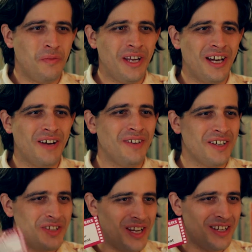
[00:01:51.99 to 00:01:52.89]
We have a
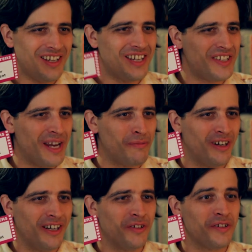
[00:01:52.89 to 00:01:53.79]
saint, a
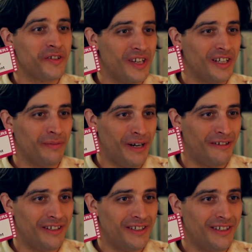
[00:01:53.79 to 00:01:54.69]
samurai, or a single
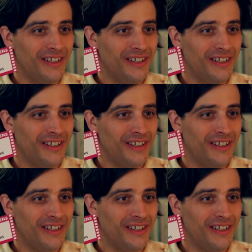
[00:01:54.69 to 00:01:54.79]
parent